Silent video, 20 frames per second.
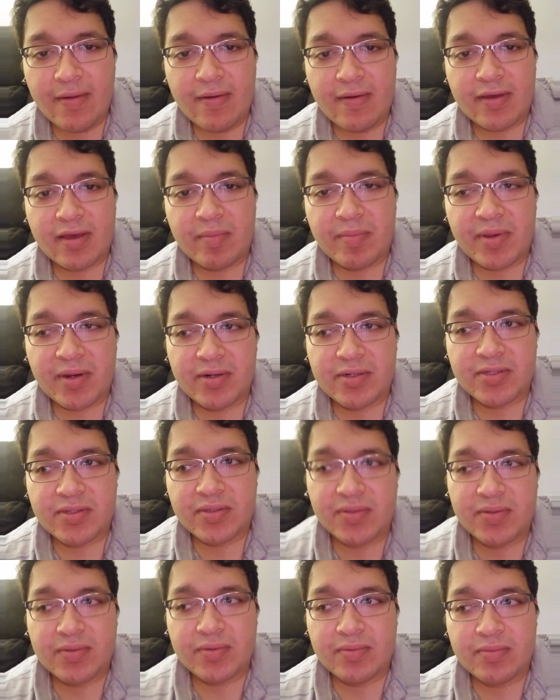compared
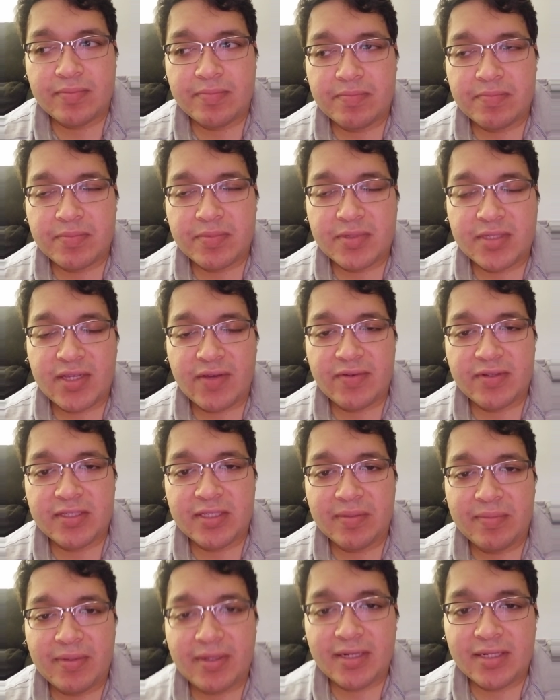to
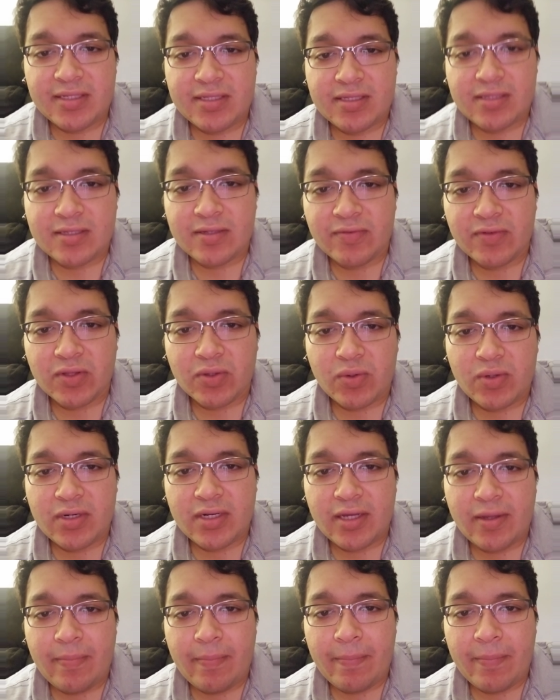17 minutes of a lore
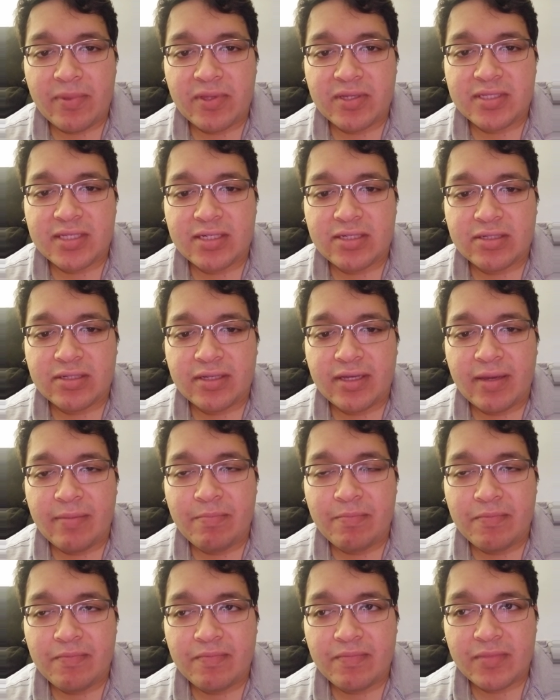dump, essentially,
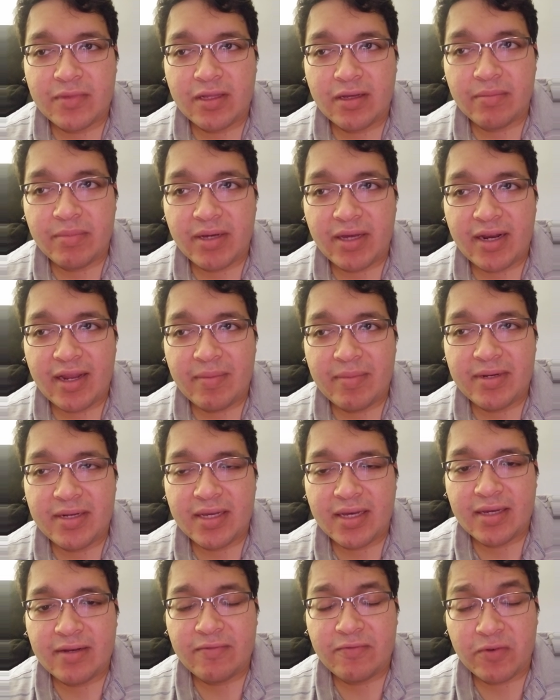about
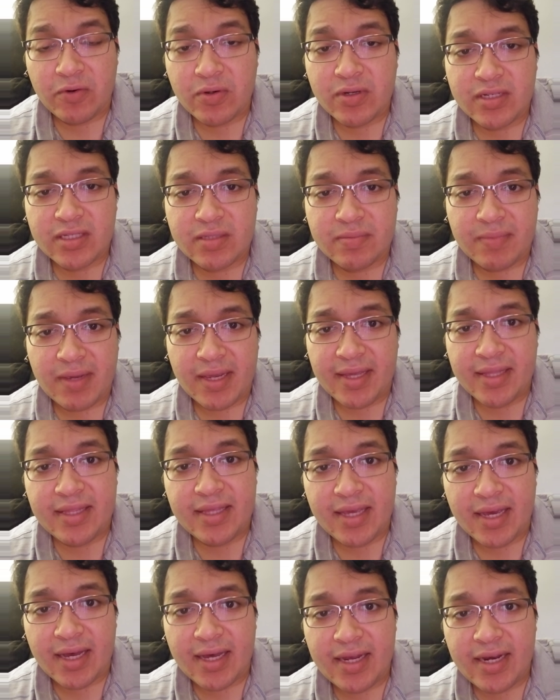Abaddon, focused
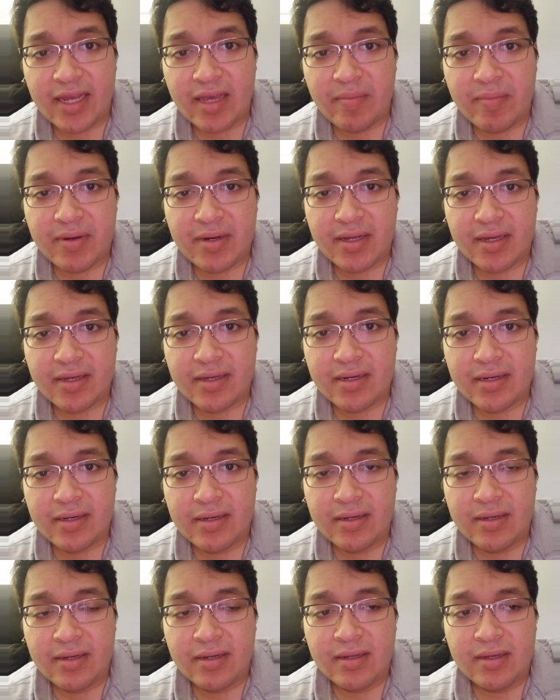mainly on Abaddon.
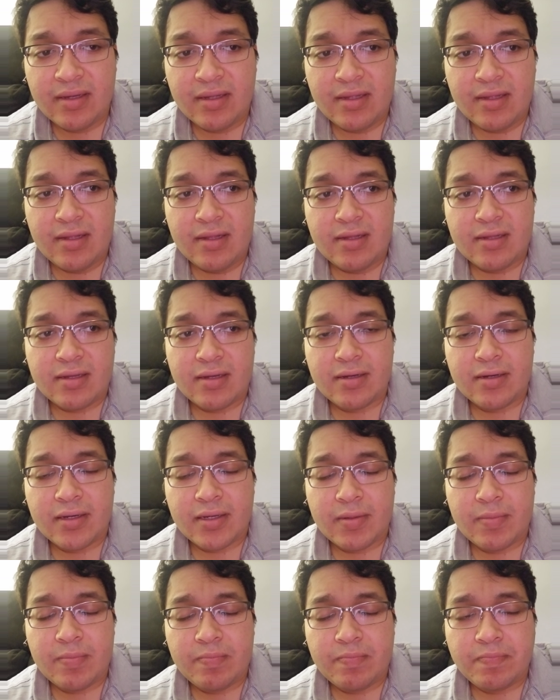
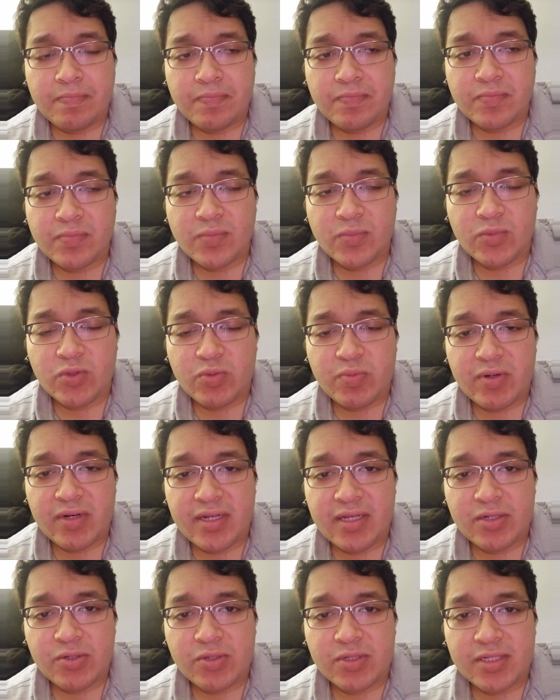It was pretty
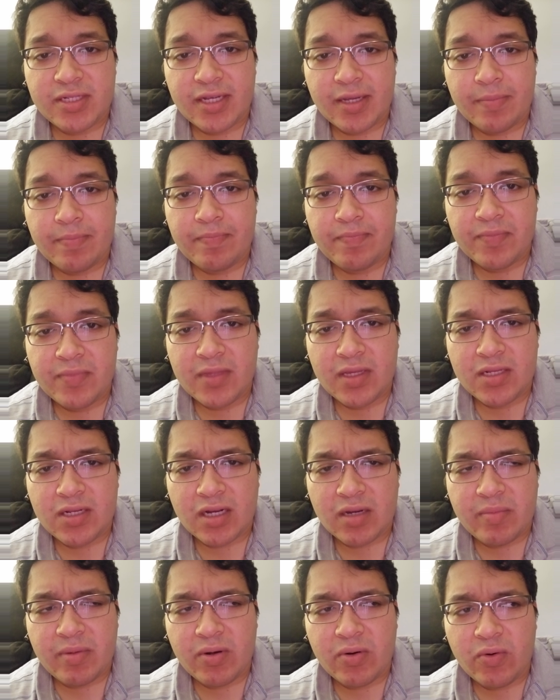interesting. They
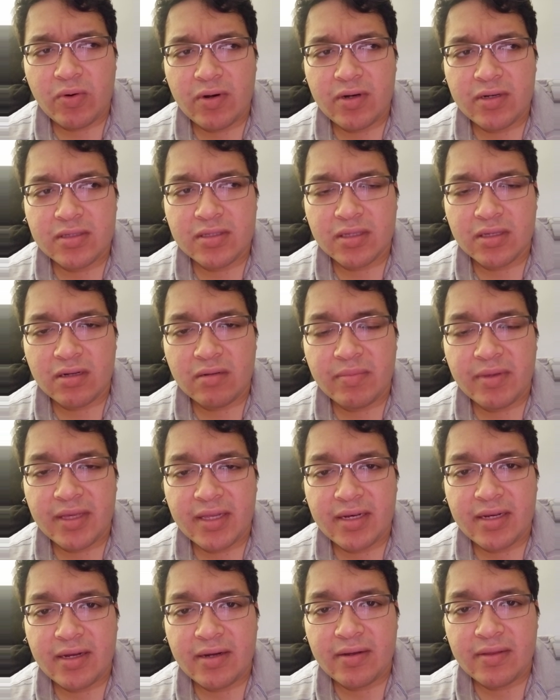talk about Horus a little bit
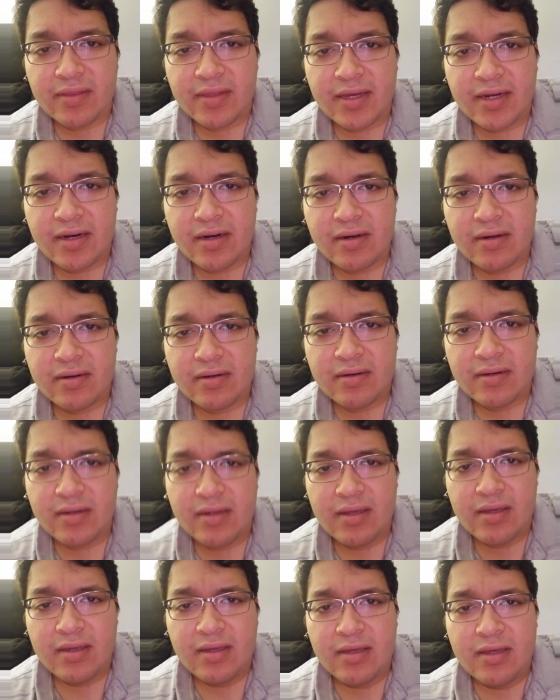here and there, and
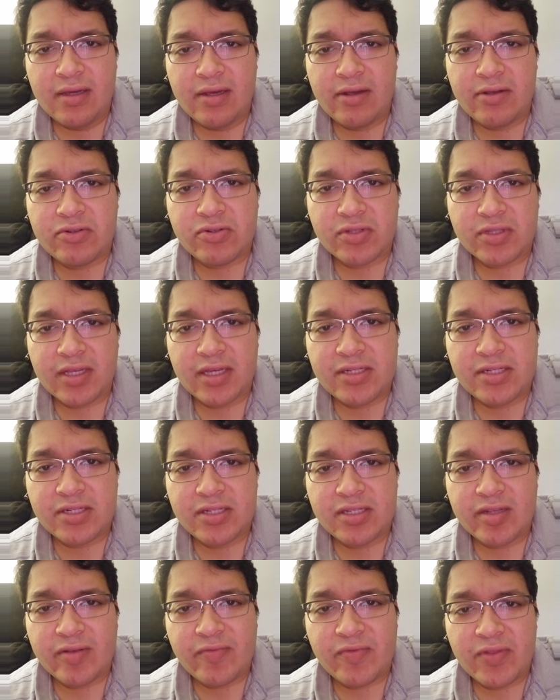his
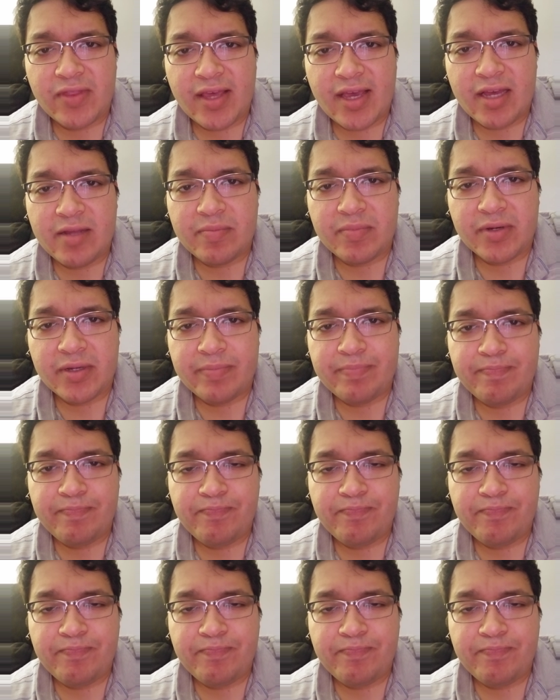relationship for that, but